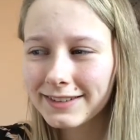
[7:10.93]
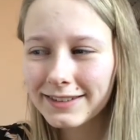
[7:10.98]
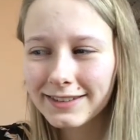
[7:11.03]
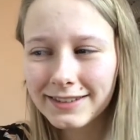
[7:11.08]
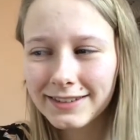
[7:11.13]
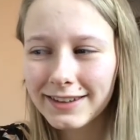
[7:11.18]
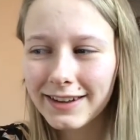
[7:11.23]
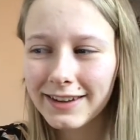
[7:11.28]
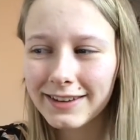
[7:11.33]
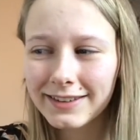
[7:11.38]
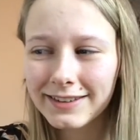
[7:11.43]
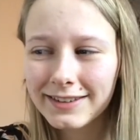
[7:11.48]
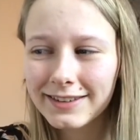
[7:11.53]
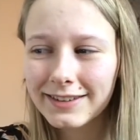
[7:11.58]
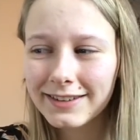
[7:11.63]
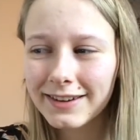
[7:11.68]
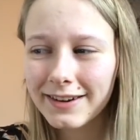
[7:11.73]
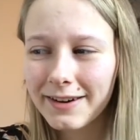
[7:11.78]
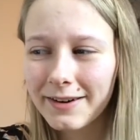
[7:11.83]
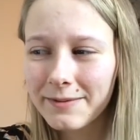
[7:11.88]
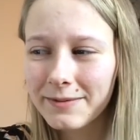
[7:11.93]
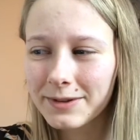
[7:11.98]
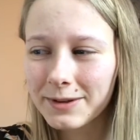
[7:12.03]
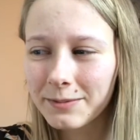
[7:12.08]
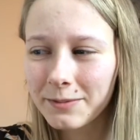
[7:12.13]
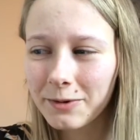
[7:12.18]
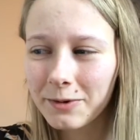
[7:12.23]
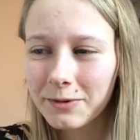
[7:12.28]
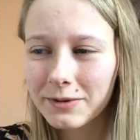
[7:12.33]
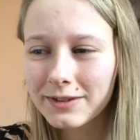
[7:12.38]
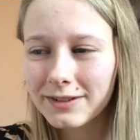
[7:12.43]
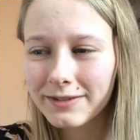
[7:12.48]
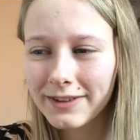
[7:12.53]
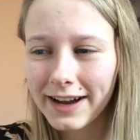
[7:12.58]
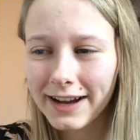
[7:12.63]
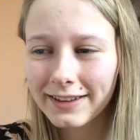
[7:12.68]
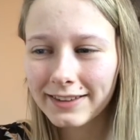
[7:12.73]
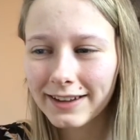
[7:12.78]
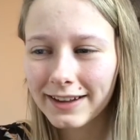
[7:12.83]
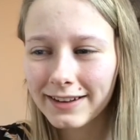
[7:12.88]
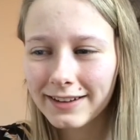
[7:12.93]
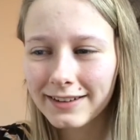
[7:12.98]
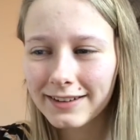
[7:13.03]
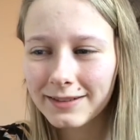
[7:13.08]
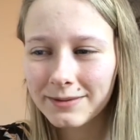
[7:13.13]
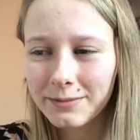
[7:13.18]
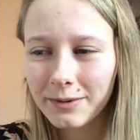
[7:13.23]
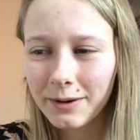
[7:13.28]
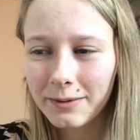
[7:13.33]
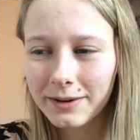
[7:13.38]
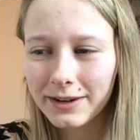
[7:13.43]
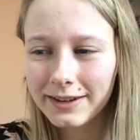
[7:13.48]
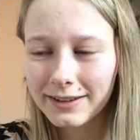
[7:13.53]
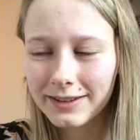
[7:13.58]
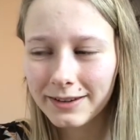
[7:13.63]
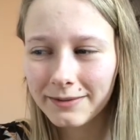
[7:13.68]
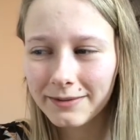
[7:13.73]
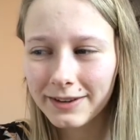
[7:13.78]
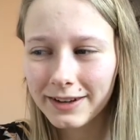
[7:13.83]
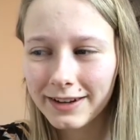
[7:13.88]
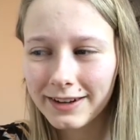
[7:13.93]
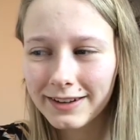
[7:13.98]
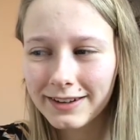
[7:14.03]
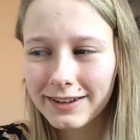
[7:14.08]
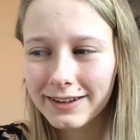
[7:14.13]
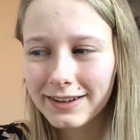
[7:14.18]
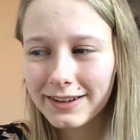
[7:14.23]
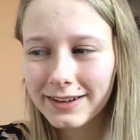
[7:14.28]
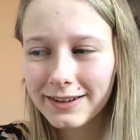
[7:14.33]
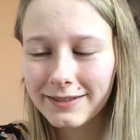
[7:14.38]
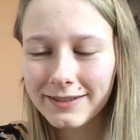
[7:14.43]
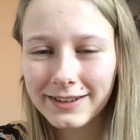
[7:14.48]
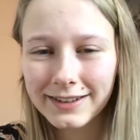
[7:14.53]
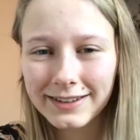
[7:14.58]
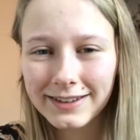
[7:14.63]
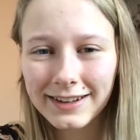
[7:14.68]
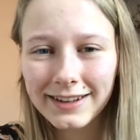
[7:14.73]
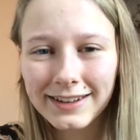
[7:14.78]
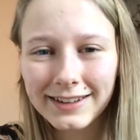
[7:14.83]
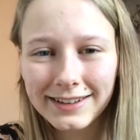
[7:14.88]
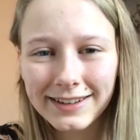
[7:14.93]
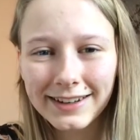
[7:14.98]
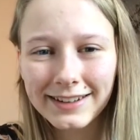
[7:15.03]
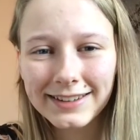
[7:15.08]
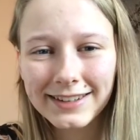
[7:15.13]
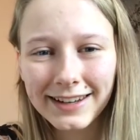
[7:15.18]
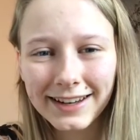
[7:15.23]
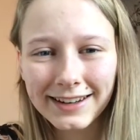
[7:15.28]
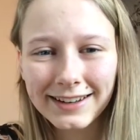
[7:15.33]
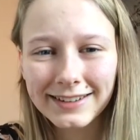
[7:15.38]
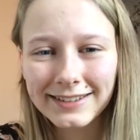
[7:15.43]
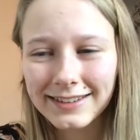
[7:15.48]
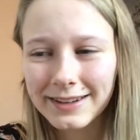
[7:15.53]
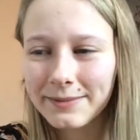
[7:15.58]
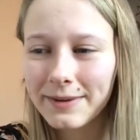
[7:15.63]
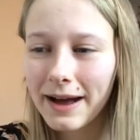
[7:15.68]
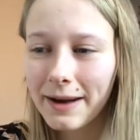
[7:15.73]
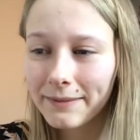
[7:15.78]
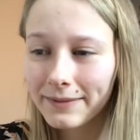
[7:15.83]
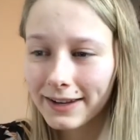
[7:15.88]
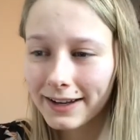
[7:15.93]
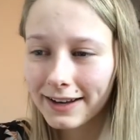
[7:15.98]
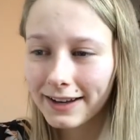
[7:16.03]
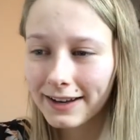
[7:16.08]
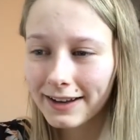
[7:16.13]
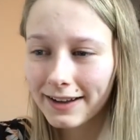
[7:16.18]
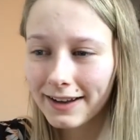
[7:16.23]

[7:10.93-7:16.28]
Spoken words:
just supports the fact that there's probably something with dictatorship happening.